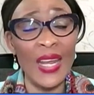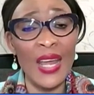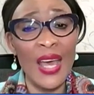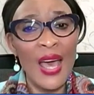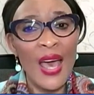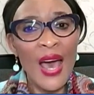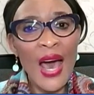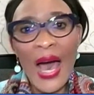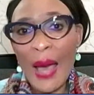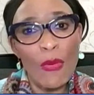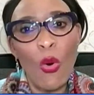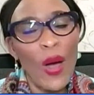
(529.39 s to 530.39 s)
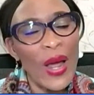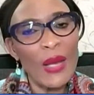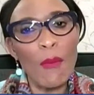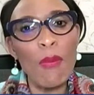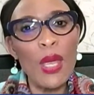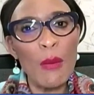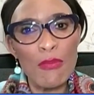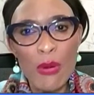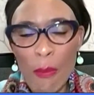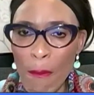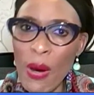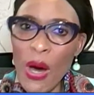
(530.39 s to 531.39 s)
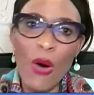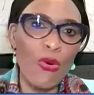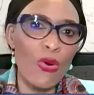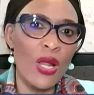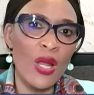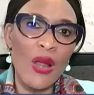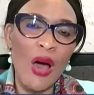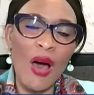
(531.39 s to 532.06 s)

And I'm quite a big proponent